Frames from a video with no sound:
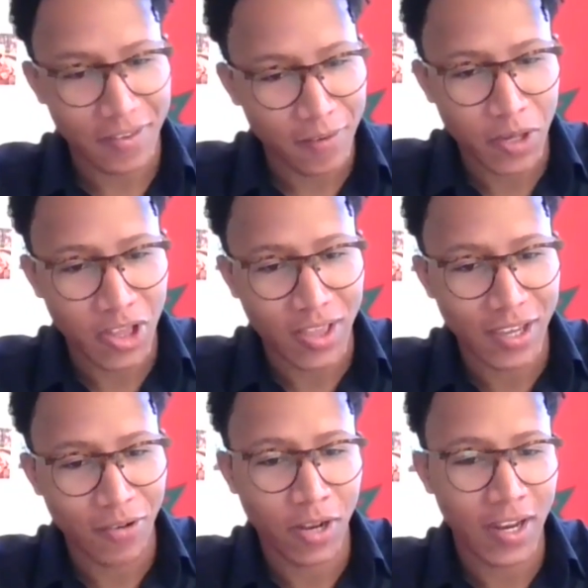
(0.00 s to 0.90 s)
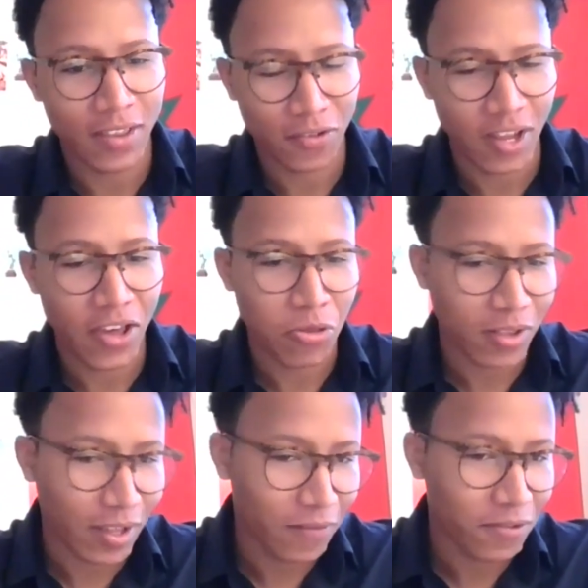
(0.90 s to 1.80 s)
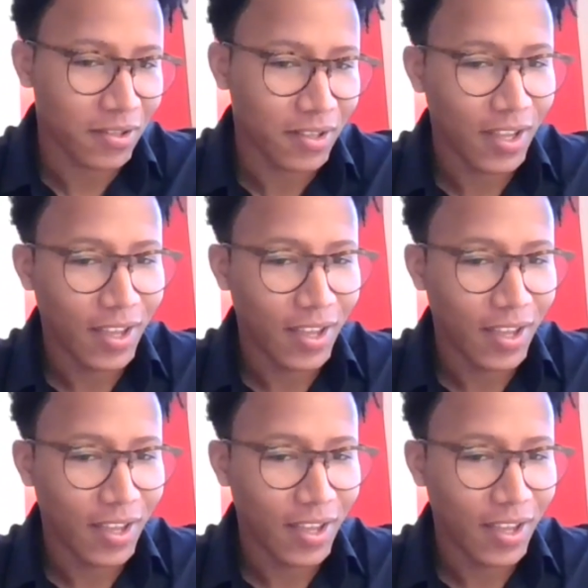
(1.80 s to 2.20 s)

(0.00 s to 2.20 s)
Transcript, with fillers: especially on an international level.